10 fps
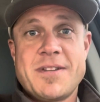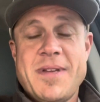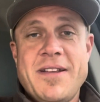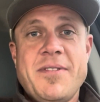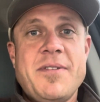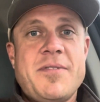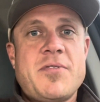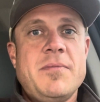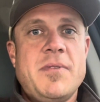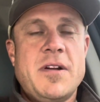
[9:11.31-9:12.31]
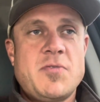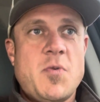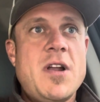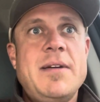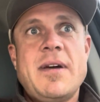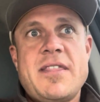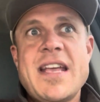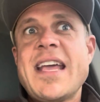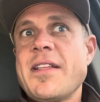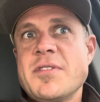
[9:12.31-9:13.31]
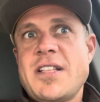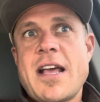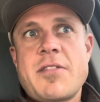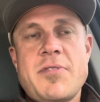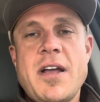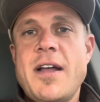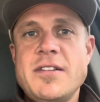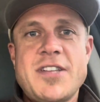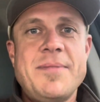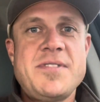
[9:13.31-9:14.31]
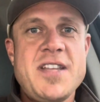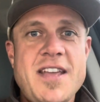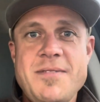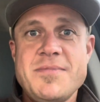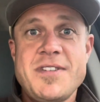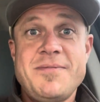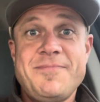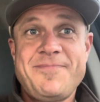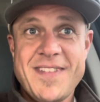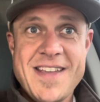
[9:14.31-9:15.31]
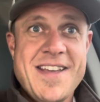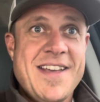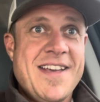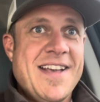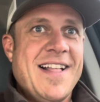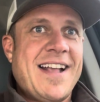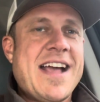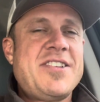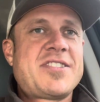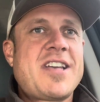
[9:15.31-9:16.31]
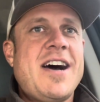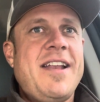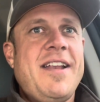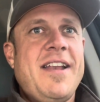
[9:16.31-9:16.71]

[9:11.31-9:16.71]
I mean, there was one of them, I think there was like 300 and some teams, and like I just got,